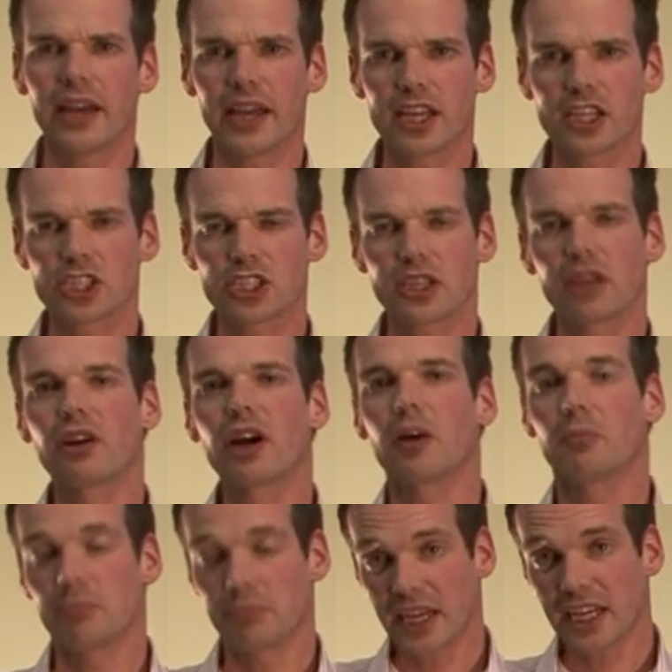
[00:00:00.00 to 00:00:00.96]
As there
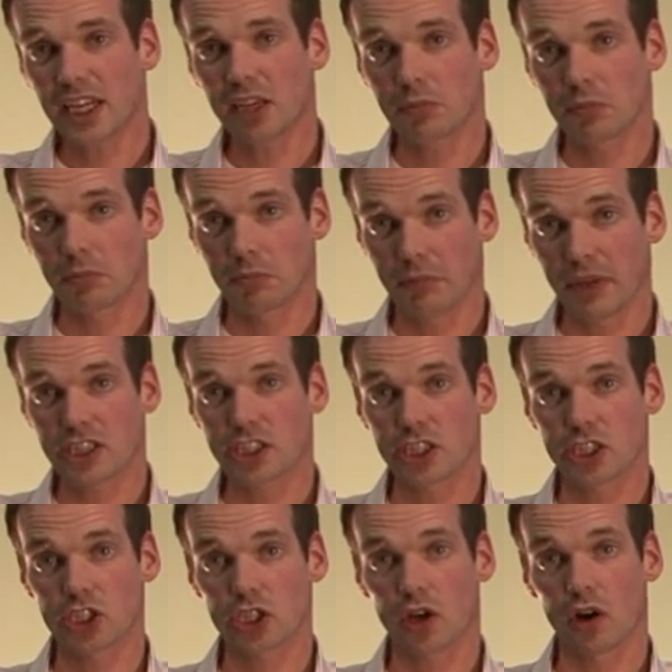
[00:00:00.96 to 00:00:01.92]
are many
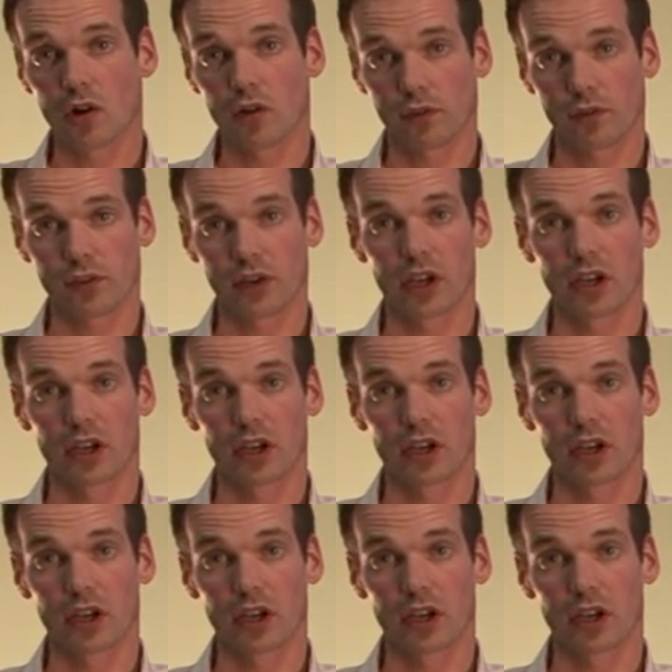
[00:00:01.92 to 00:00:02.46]
measures of